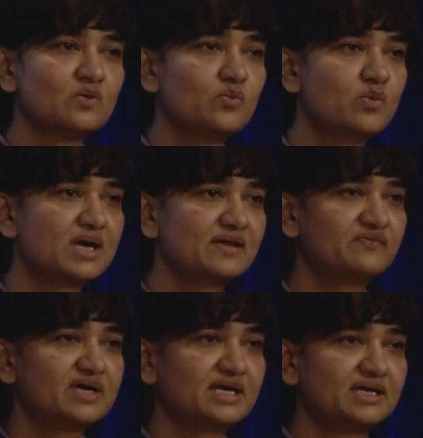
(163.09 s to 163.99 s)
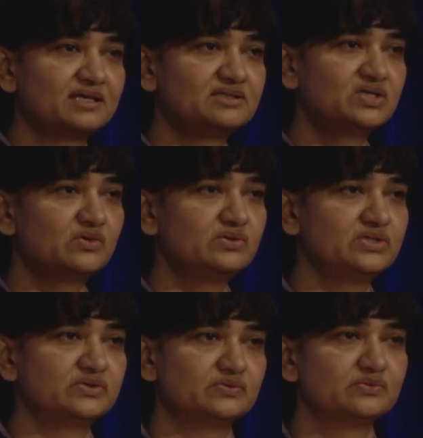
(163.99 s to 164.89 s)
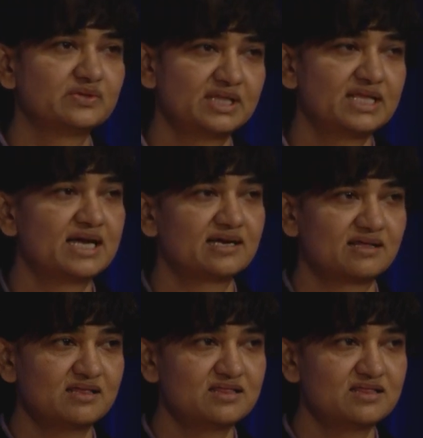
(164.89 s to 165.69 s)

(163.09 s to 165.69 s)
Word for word: What if I told you that